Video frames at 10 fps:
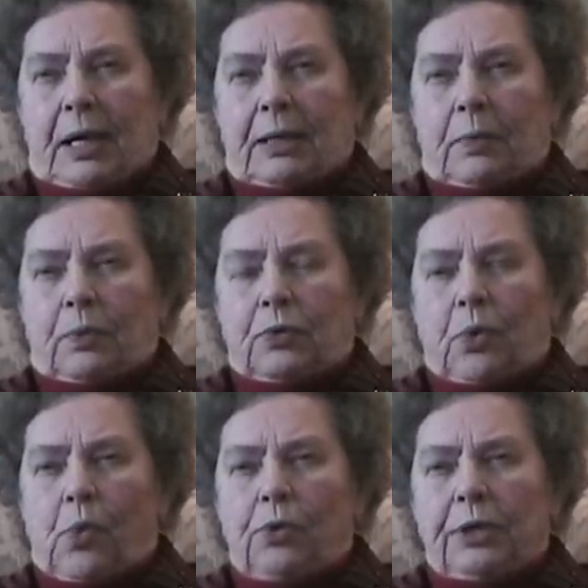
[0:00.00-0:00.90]
and was
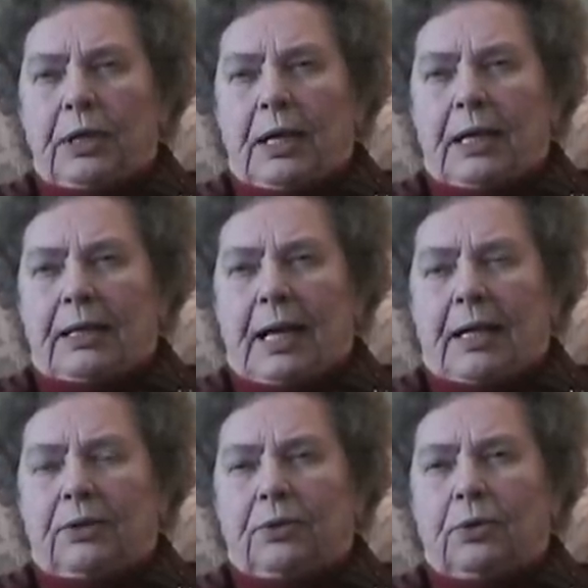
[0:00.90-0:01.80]
holding like
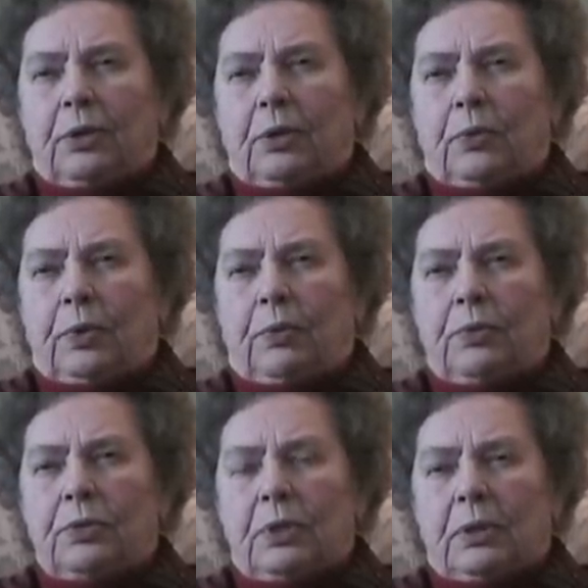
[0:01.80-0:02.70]
that you know that we
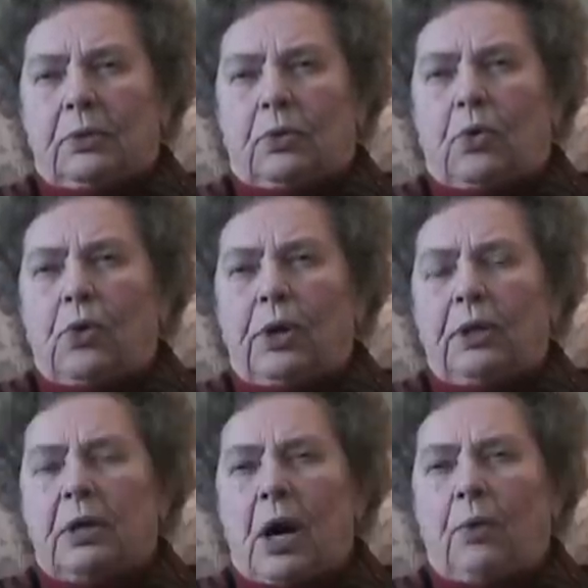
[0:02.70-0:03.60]
was
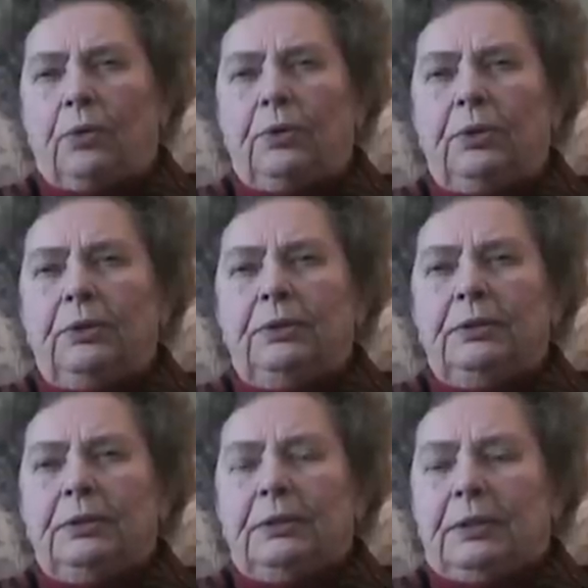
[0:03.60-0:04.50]
rolling round
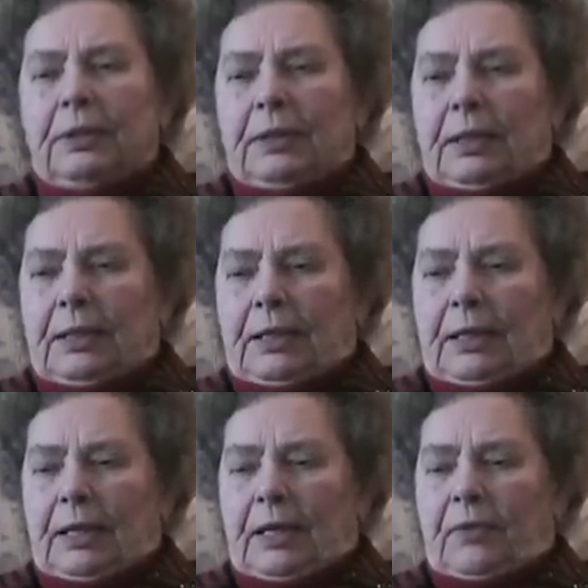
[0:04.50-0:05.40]

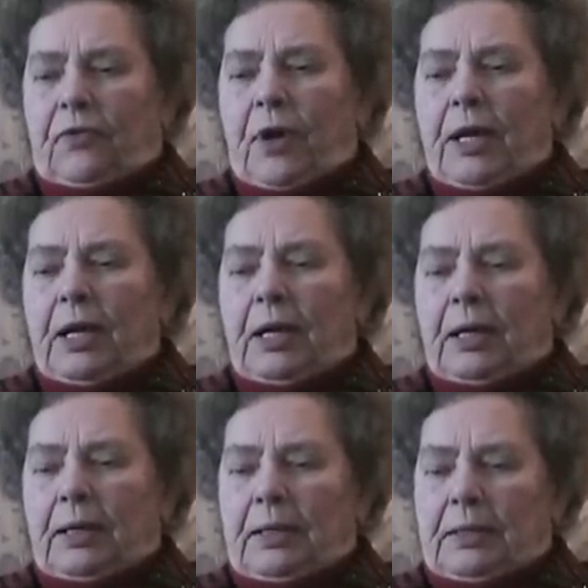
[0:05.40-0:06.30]
and
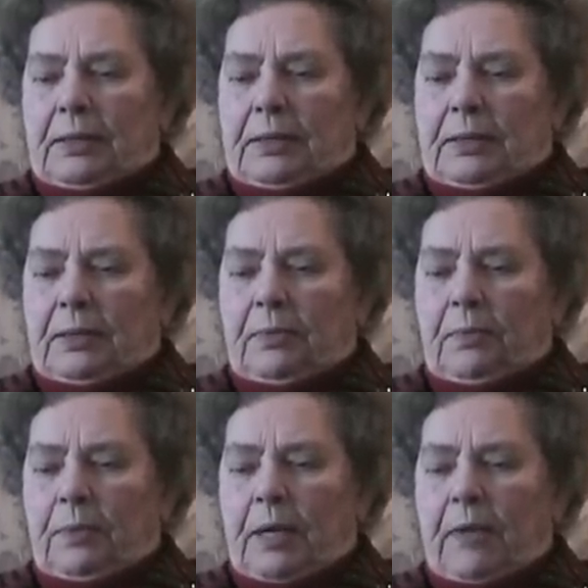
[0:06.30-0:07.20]
finally
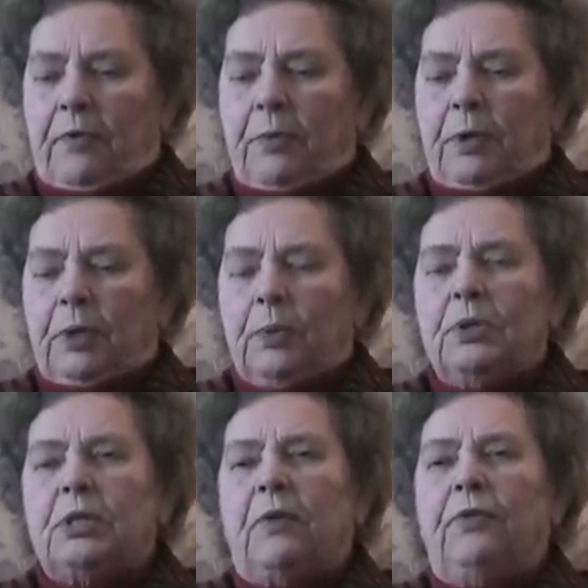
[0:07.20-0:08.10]
everybody
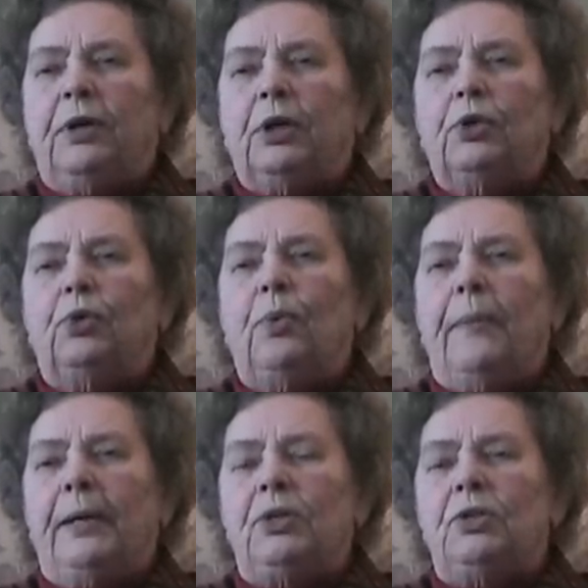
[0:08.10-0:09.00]
was suffering too
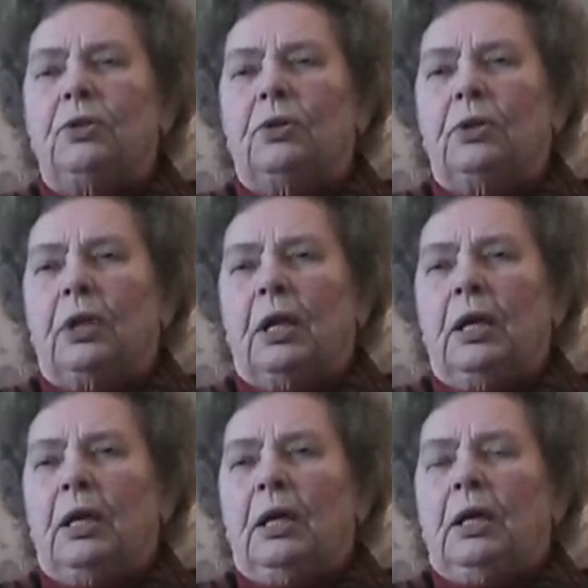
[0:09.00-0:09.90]
much you know the
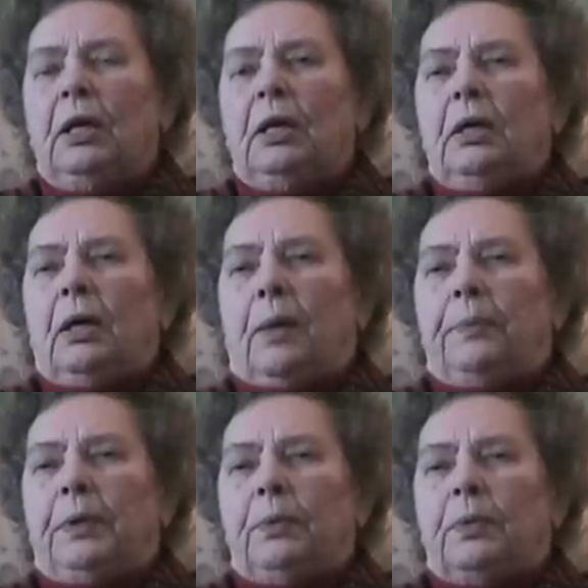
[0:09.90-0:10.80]

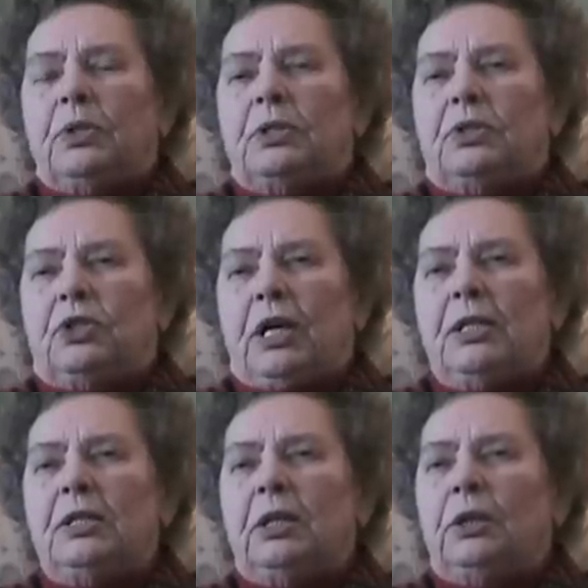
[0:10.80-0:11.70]
captain was
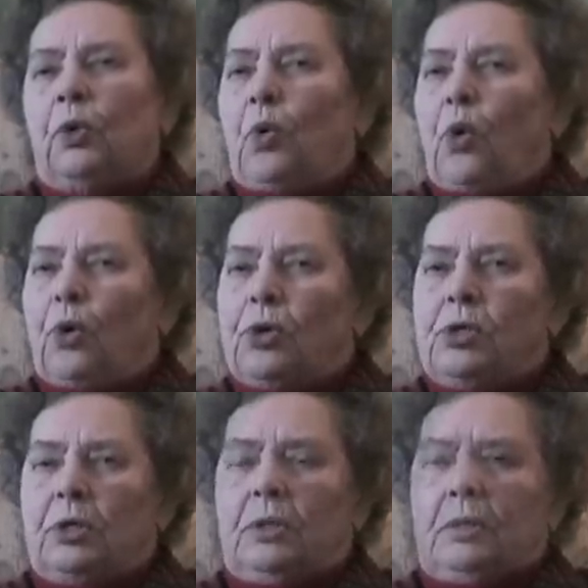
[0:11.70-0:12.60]
changing the course